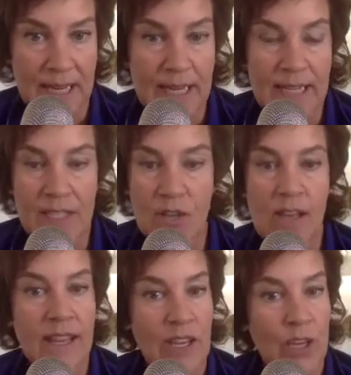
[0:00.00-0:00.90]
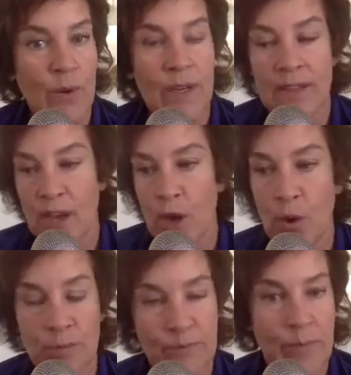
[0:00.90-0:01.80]
It's not like you can
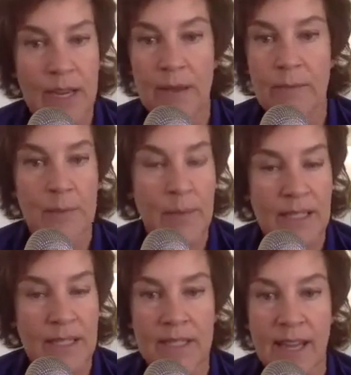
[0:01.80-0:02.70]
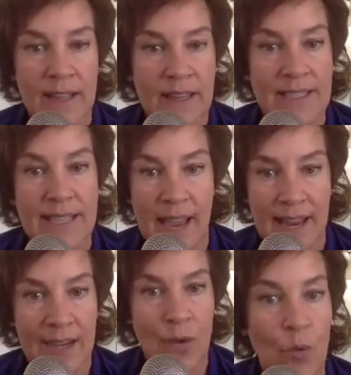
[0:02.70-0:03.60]
go pick up the best-selling
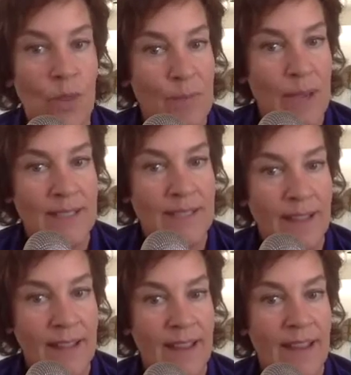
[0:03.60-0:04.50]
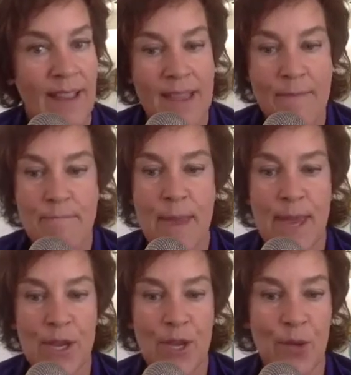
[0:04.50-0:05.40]
diet the best-selling
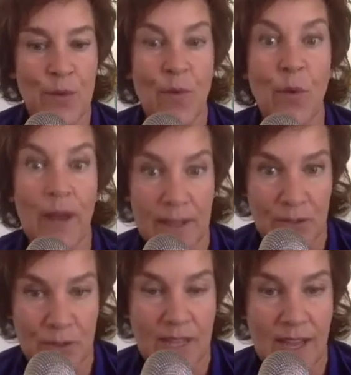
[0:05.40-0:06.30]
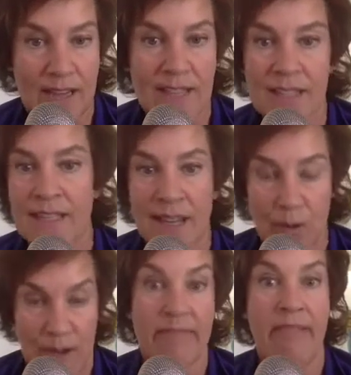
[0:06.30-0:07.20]
menu for exercise and say,
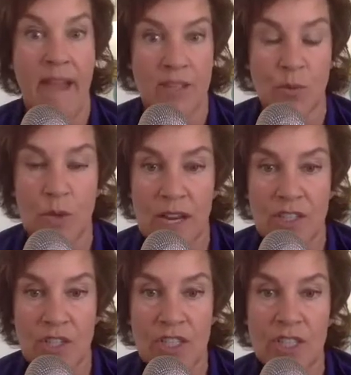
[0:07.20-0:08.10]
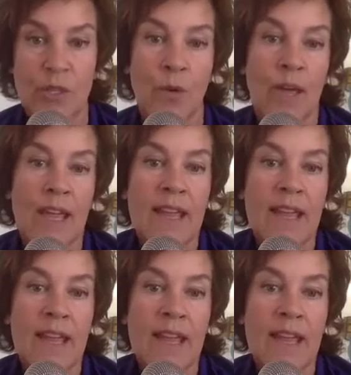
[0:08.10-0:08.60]
okay, that's what I should do.